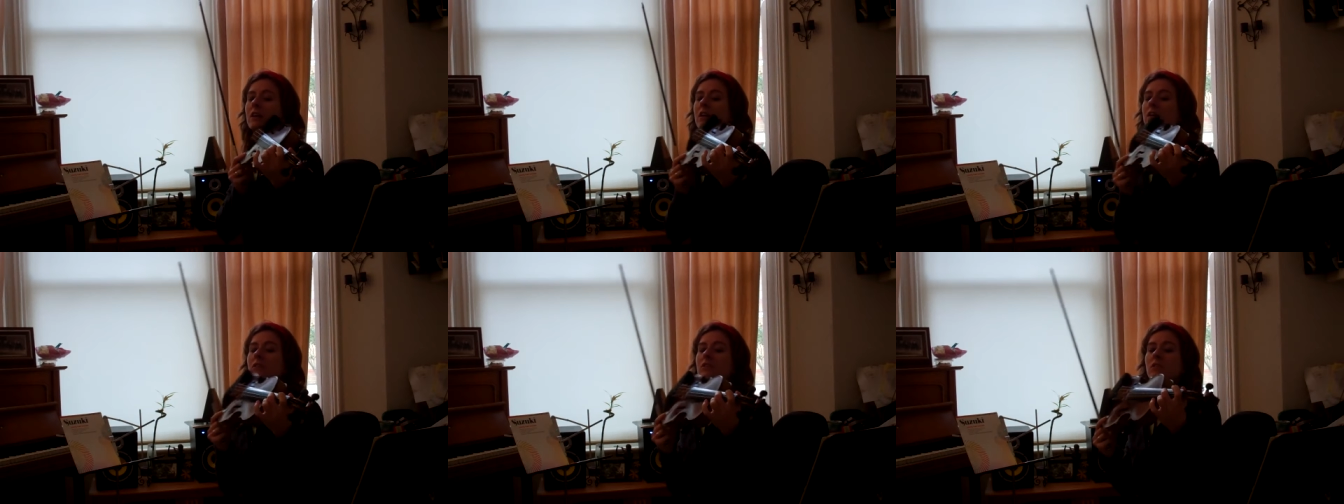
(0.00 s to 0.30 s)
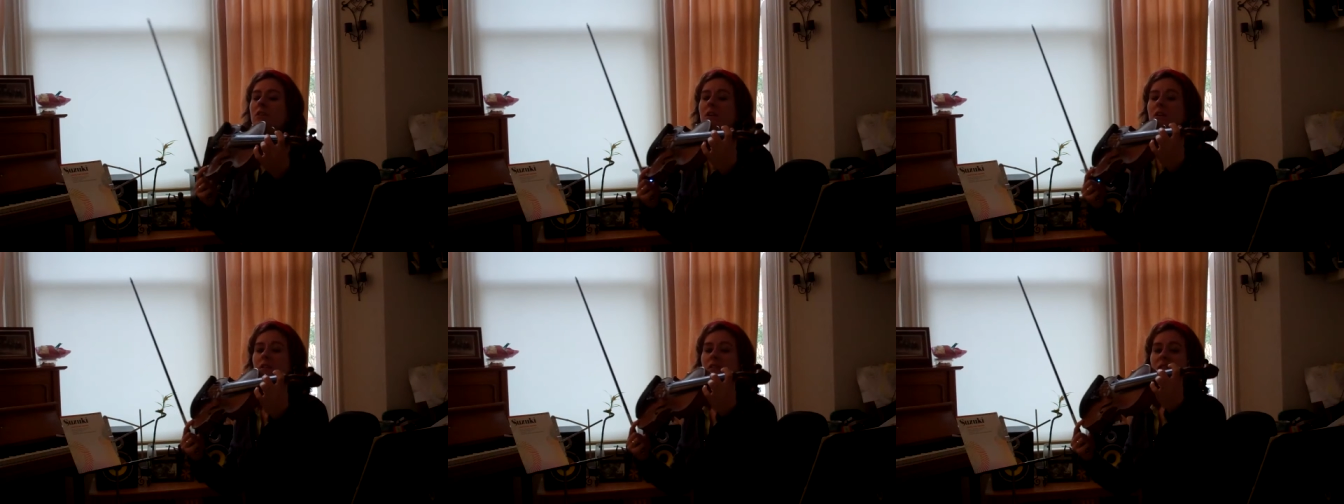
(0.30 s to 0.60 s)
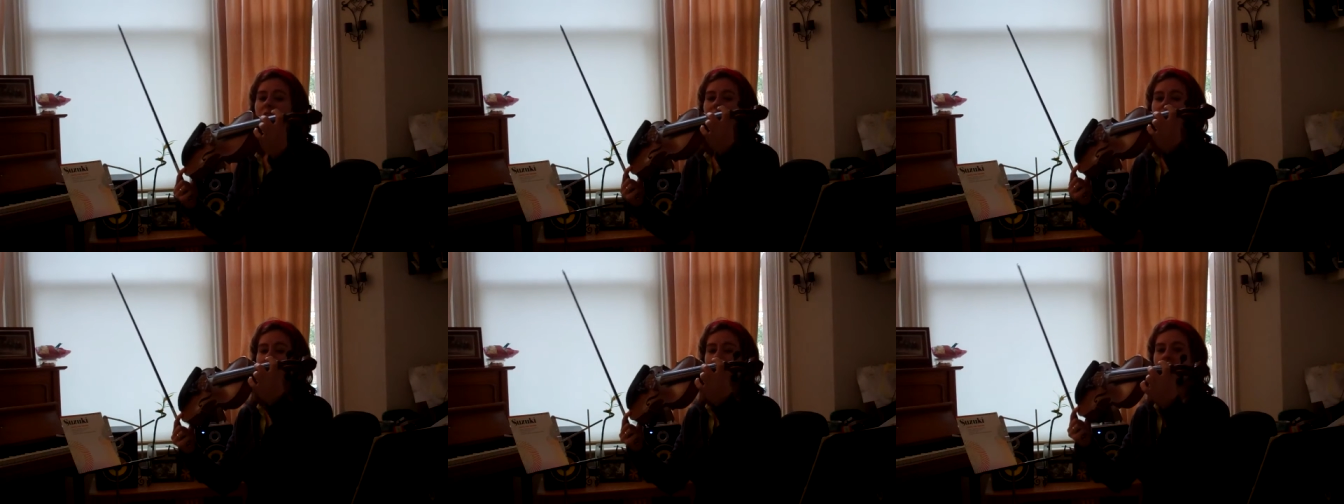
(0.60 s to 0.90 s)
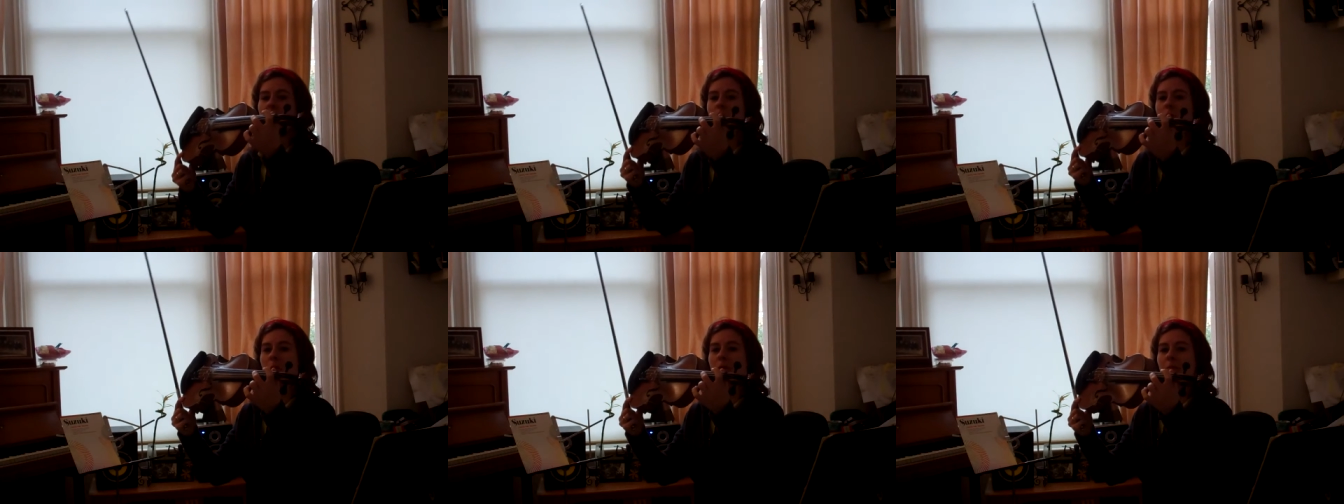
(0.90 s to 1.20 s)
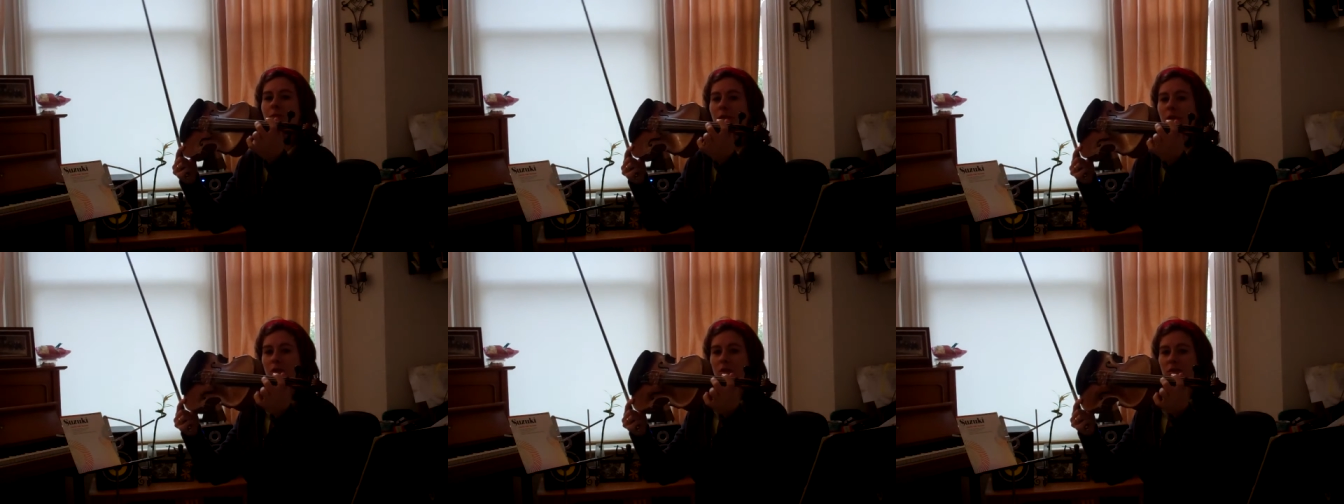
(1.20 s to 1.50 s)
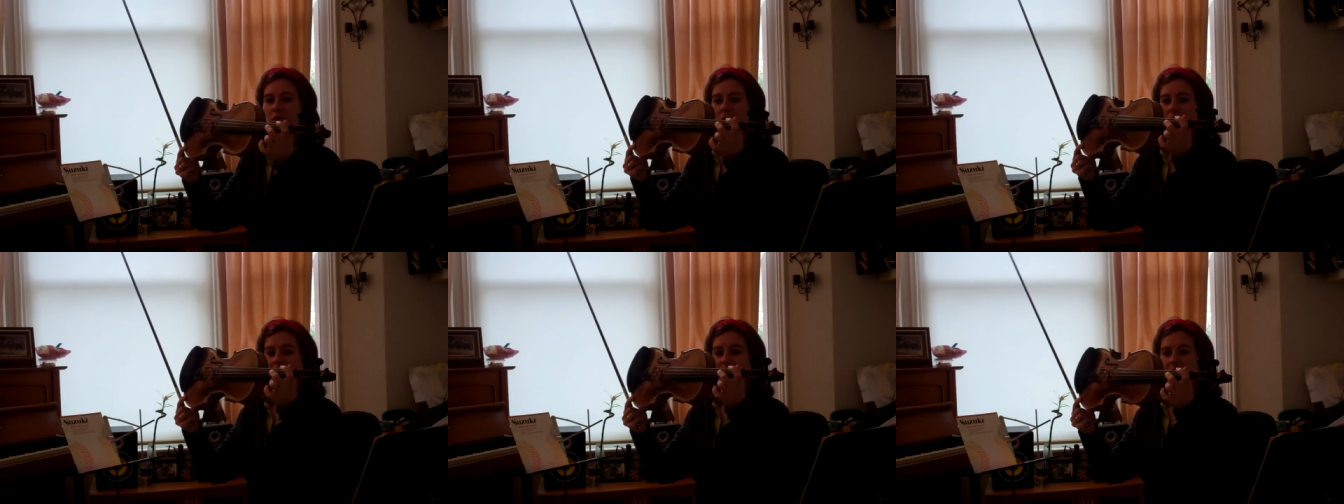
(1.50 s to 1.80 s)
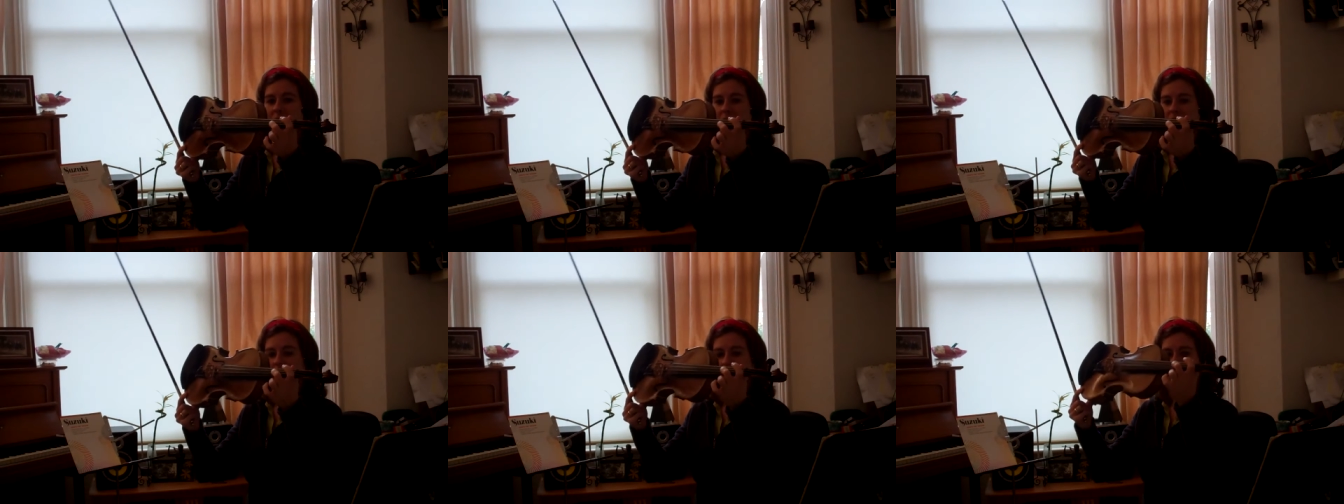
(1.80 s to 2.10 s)
as you can see, my finger's gone
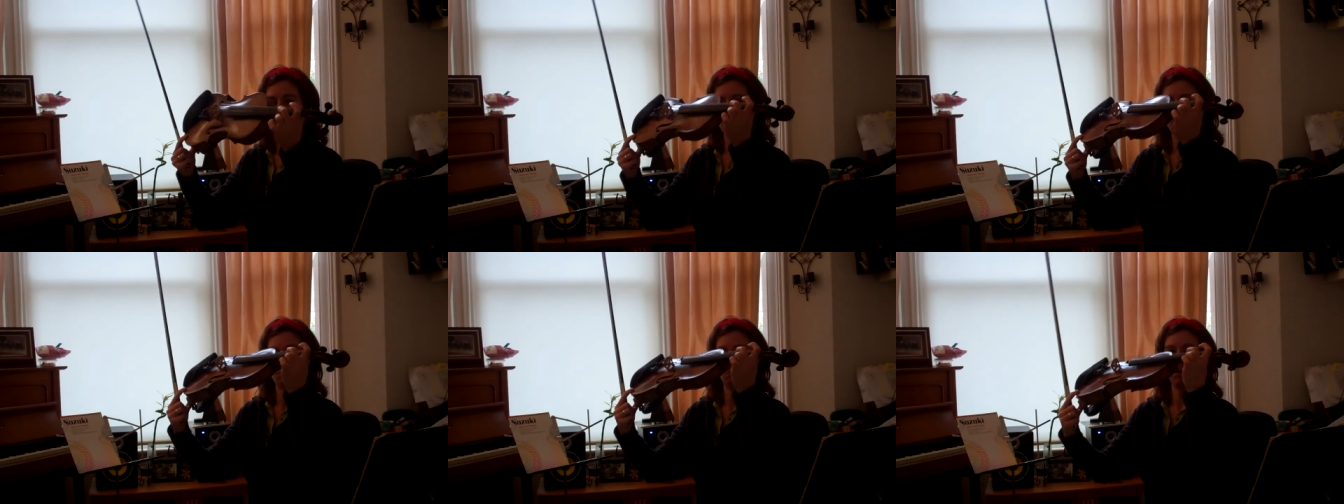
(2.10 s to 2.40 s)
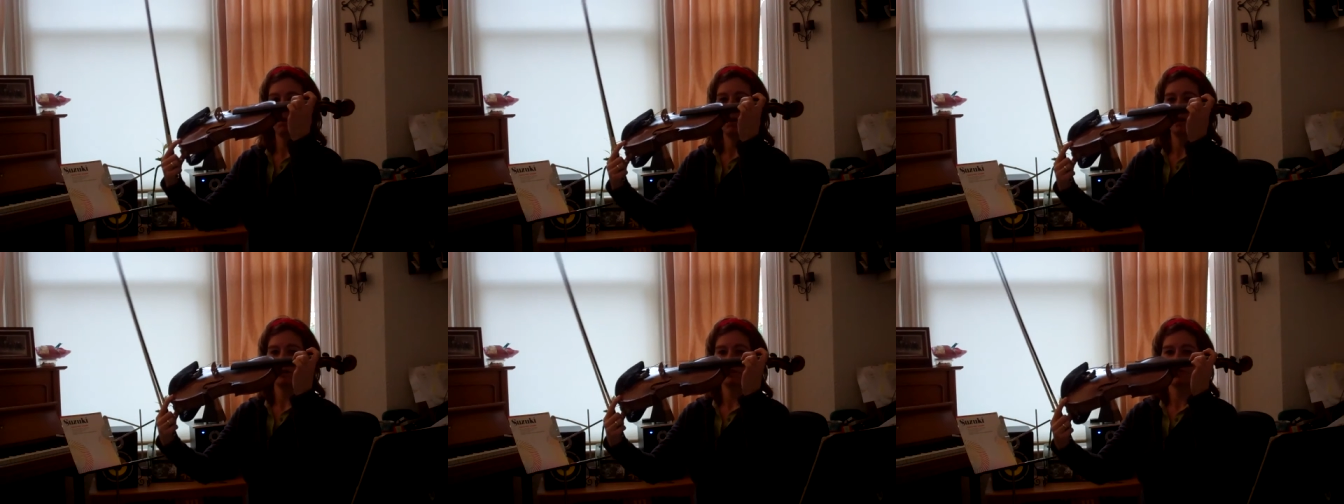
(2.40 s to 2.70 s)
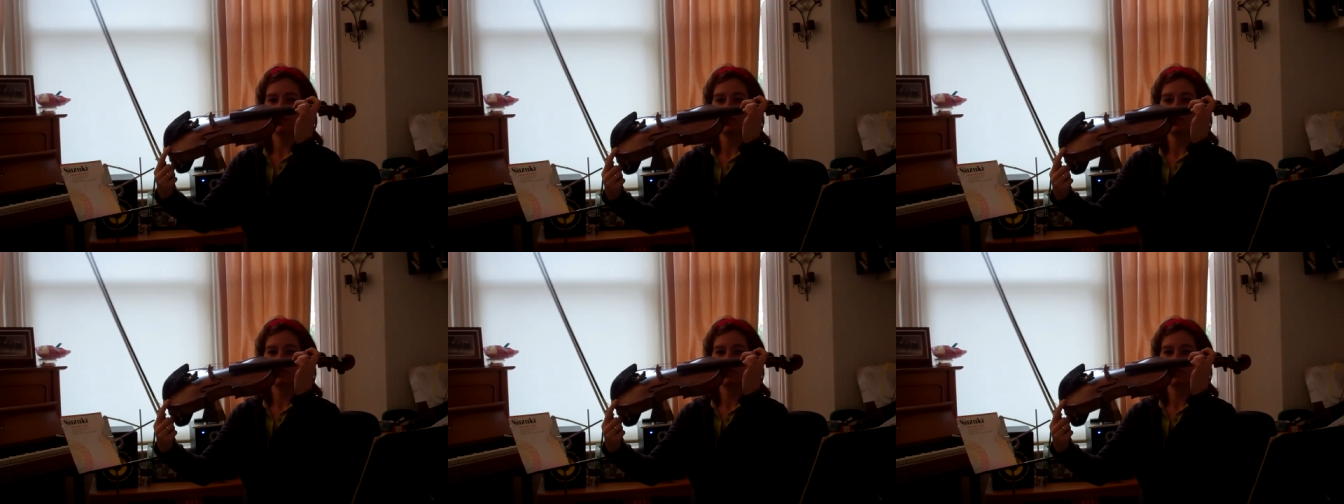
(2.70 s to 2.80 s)
down in this box